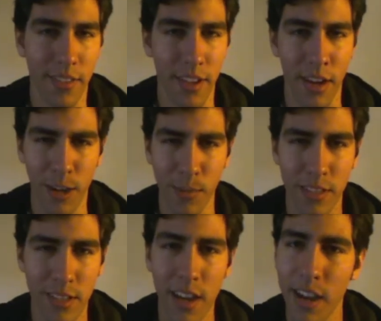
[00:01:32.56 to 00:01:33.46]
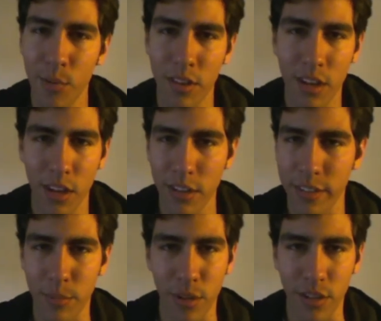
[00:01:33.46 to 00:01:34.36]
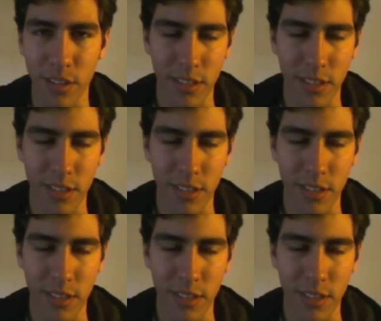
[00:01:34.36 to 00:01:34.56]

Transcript: the homeless guy with the golden boys.